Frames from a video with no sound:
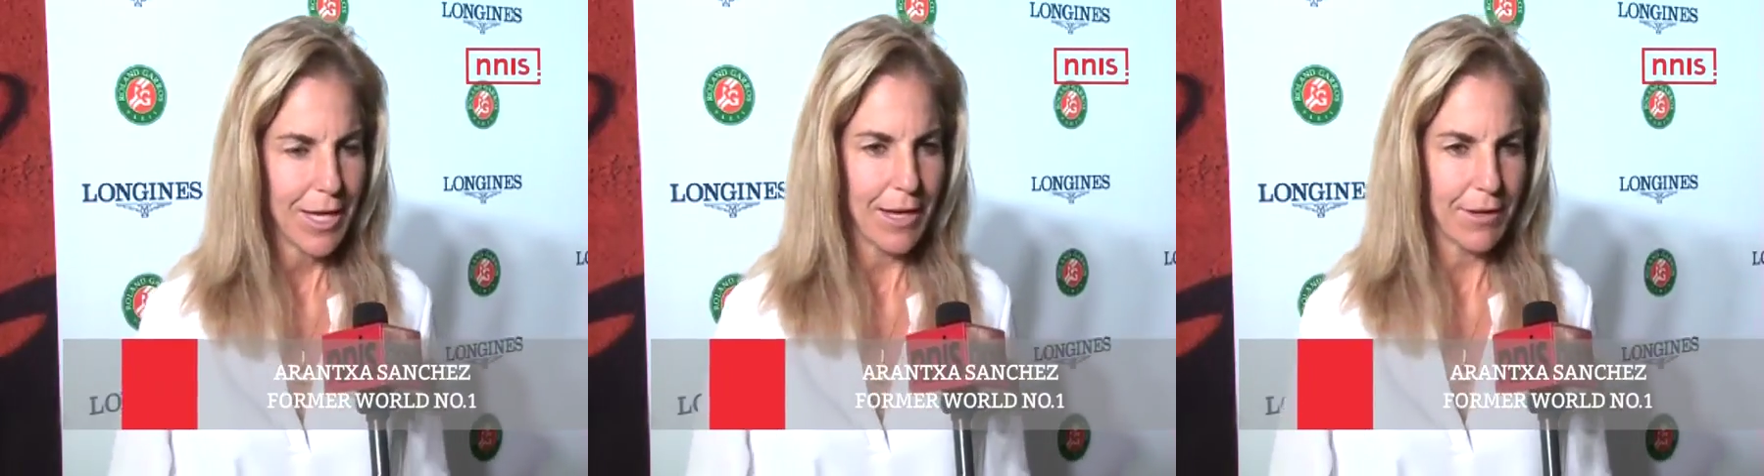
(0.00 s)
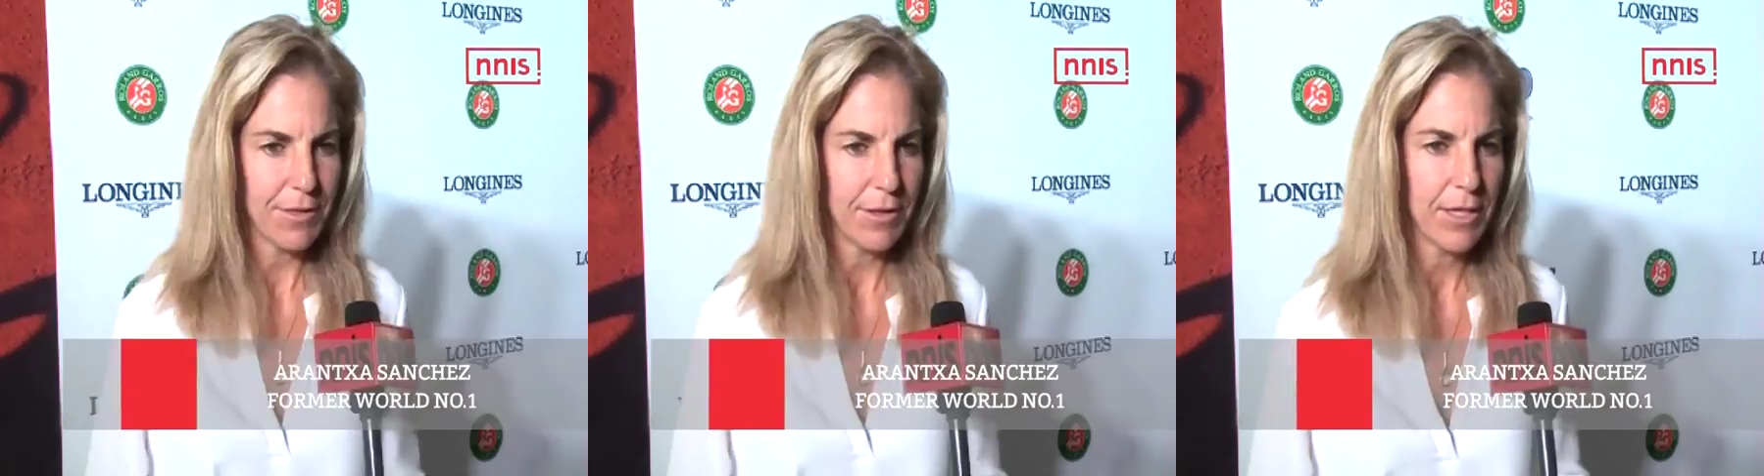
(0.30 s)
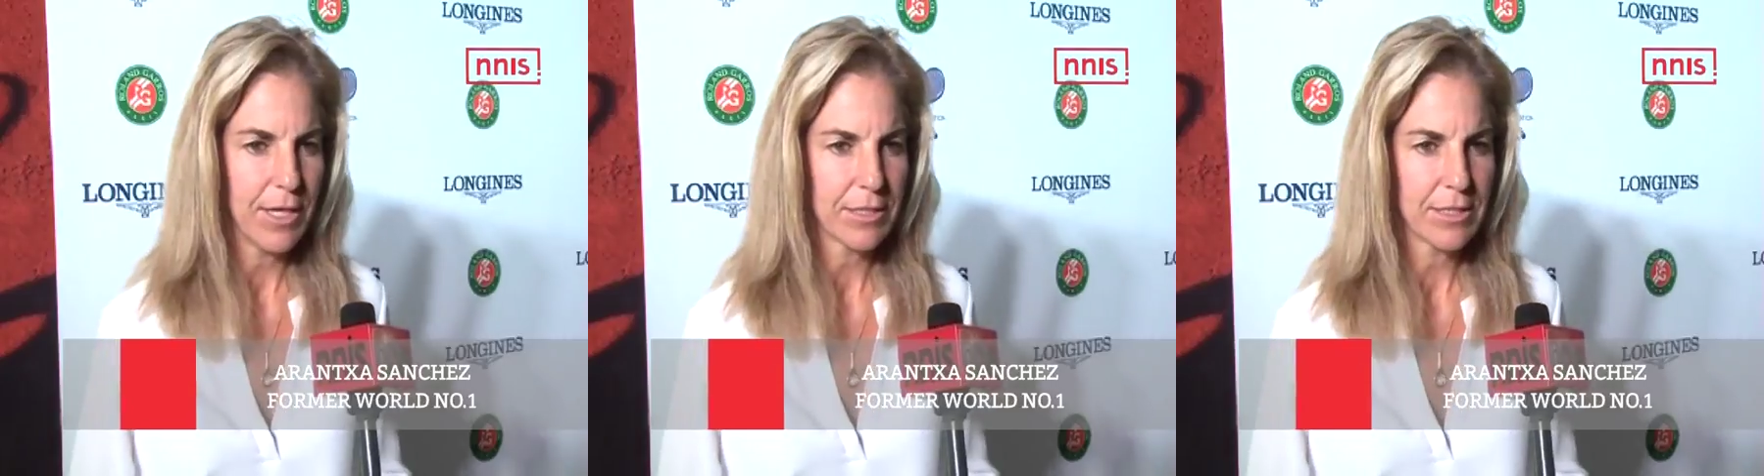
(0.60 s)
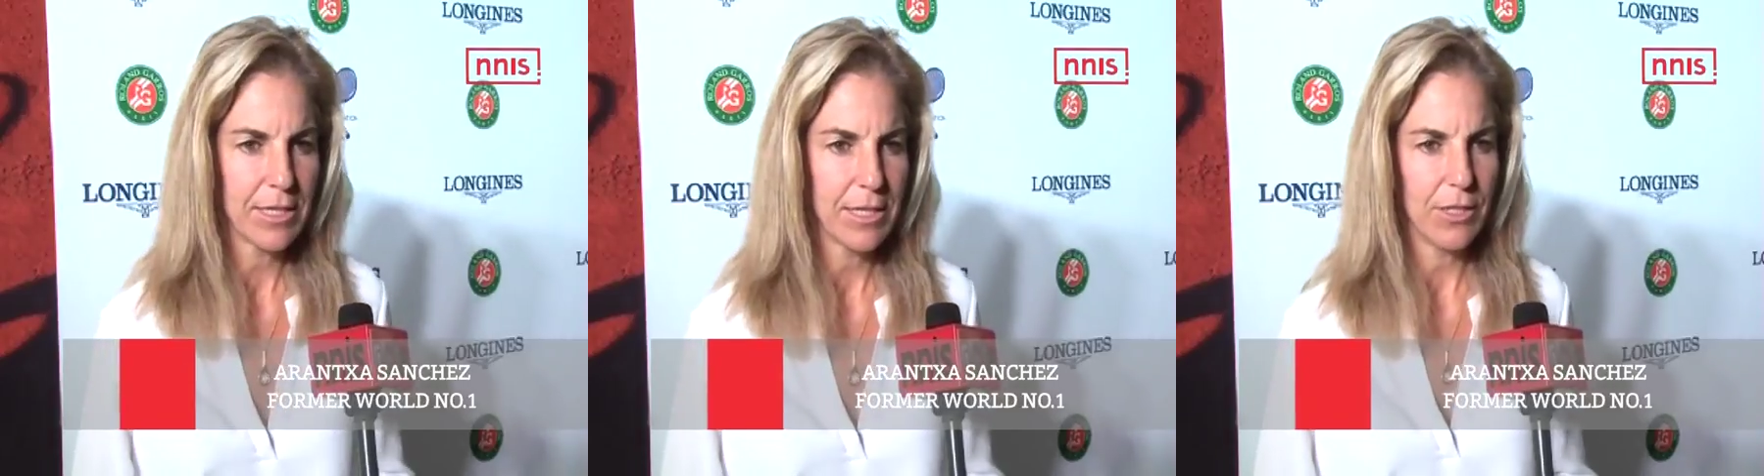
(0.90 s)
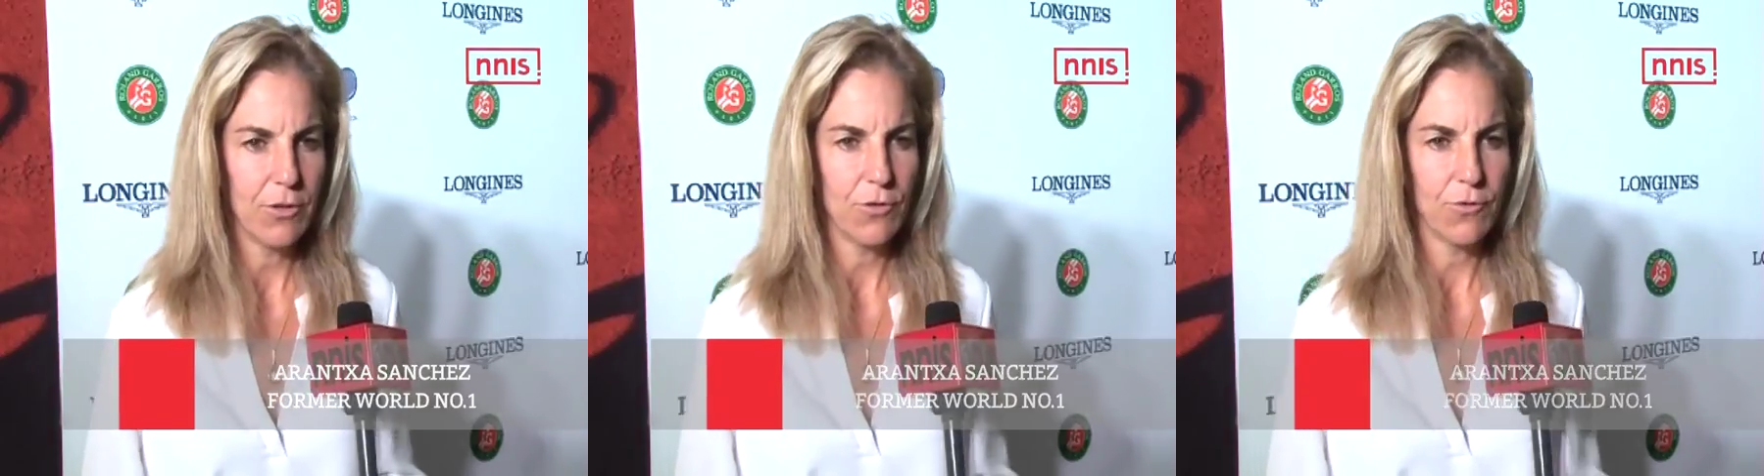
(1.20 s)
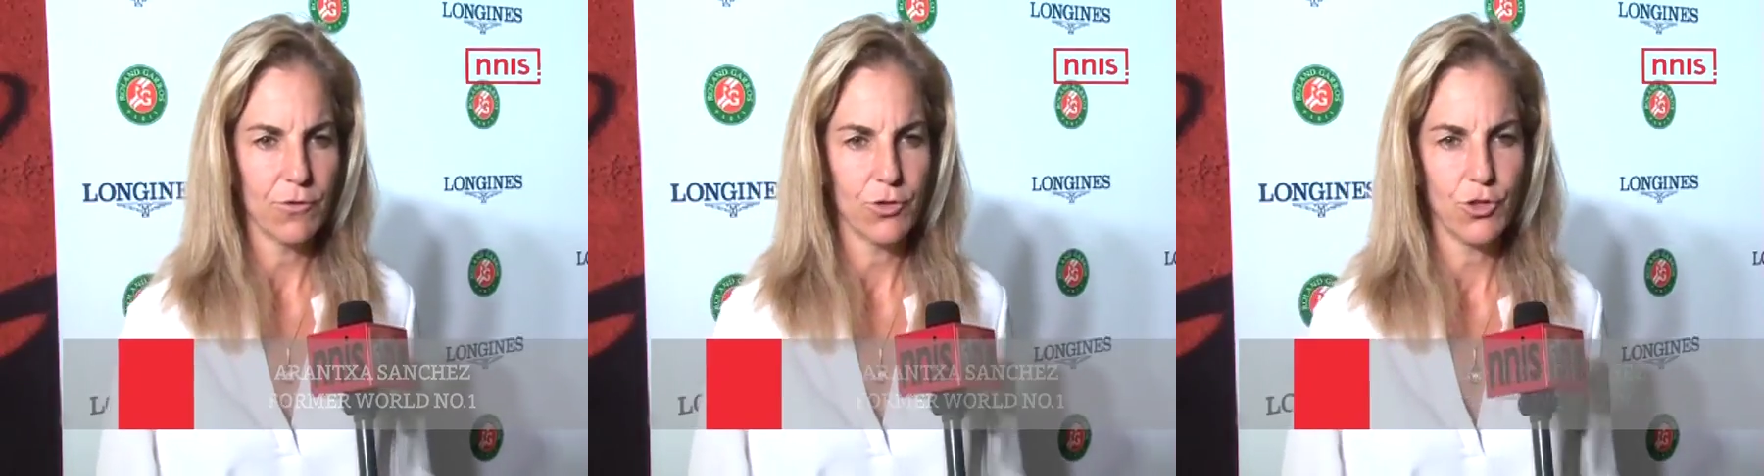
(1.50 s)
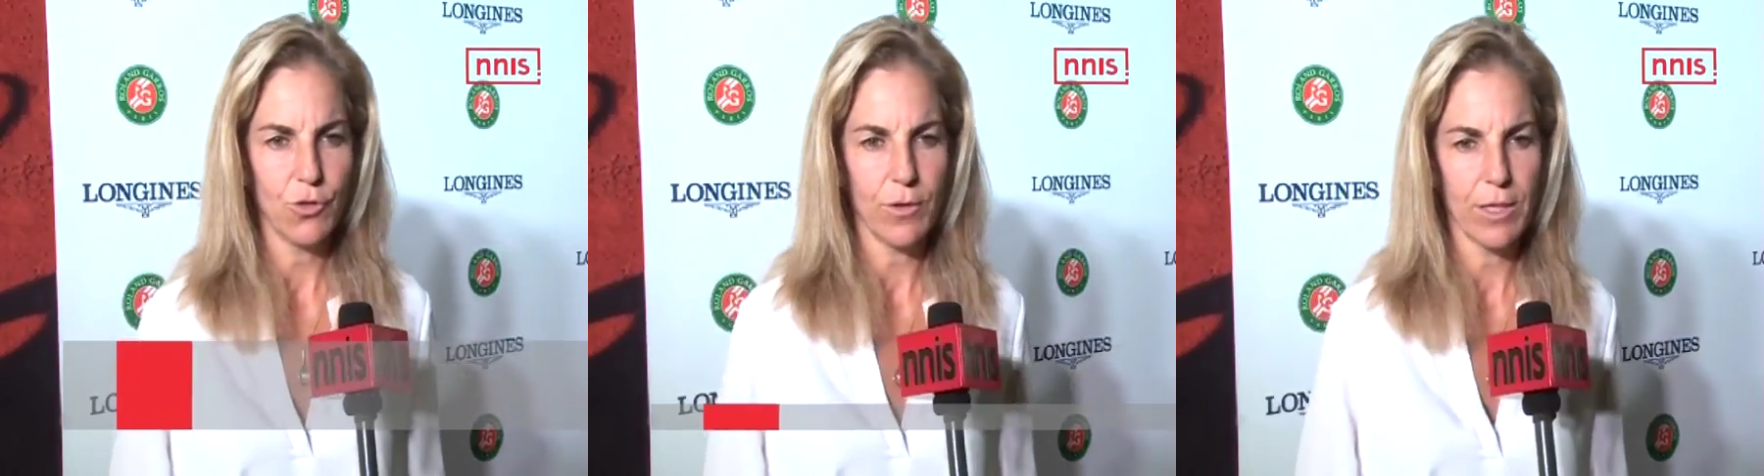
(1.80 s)
I think he has
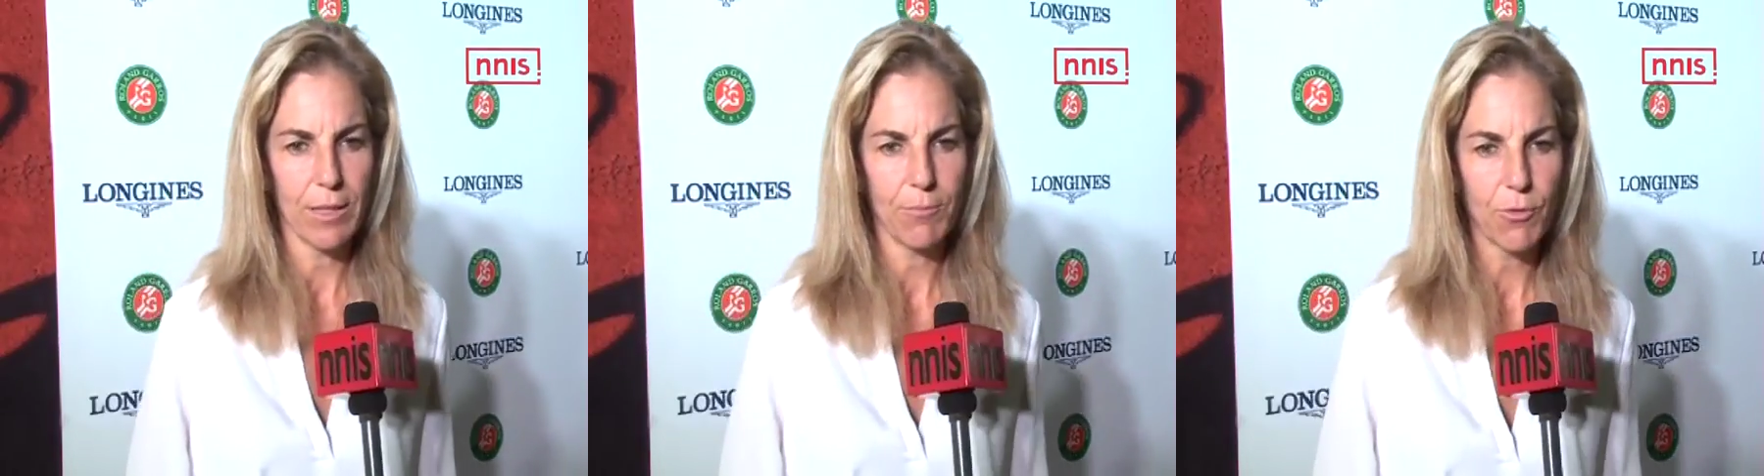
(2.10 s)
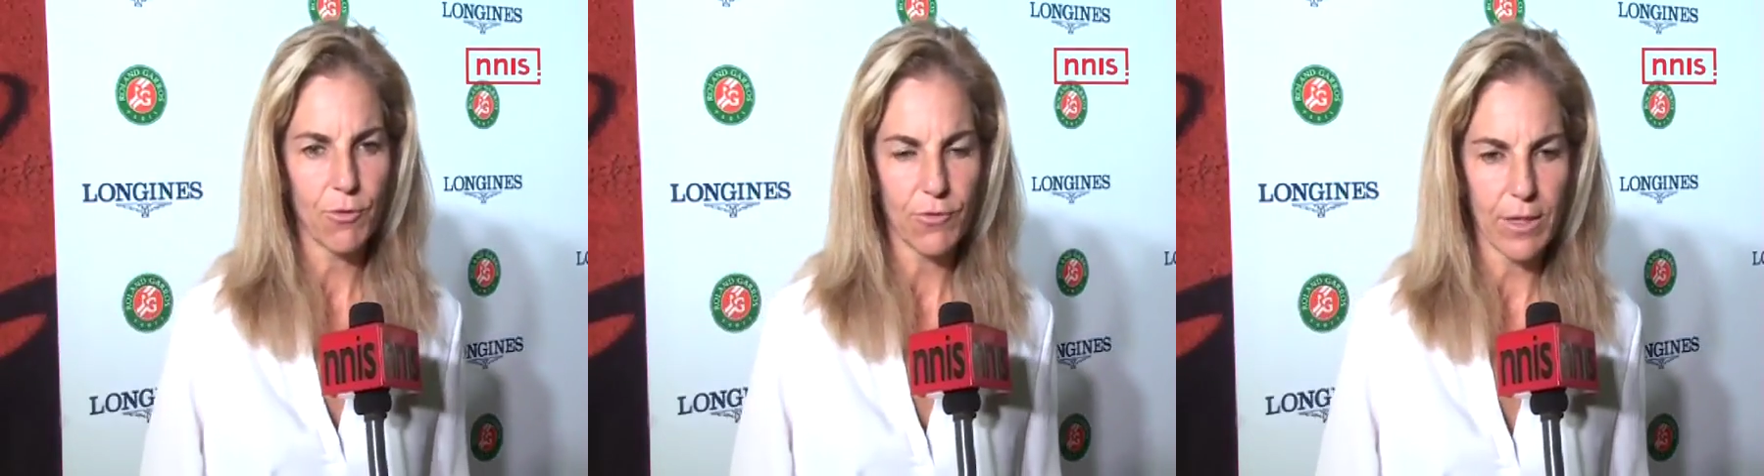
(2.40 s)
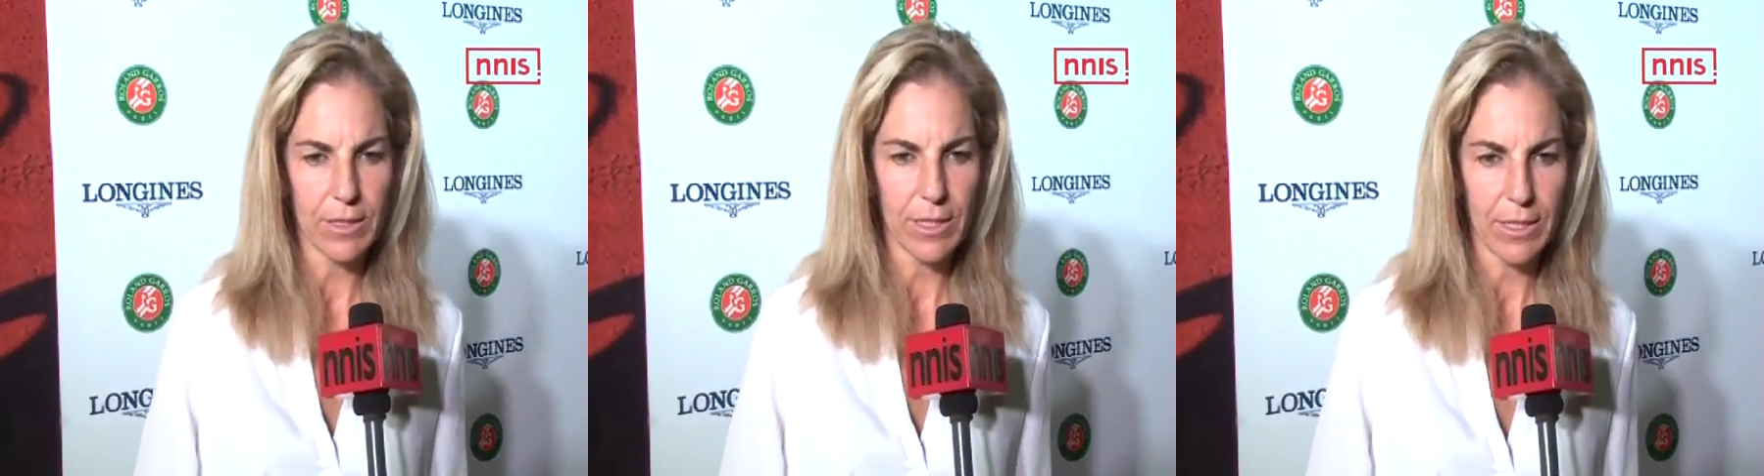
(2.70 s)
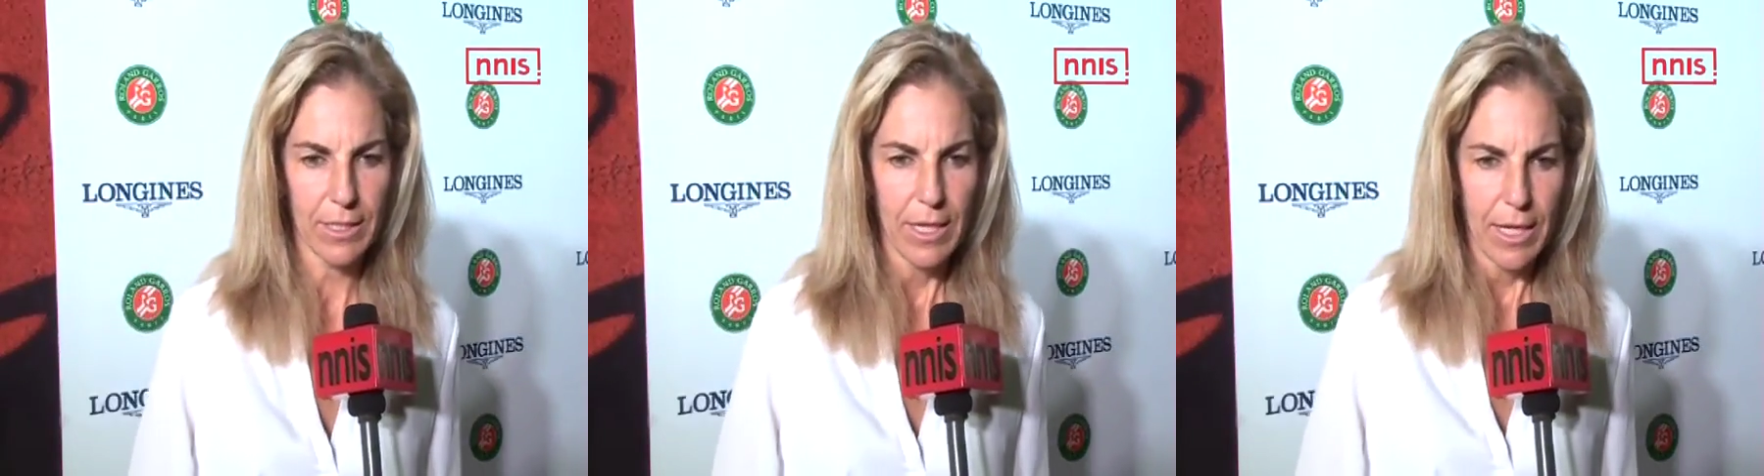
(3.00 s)
showing and proved that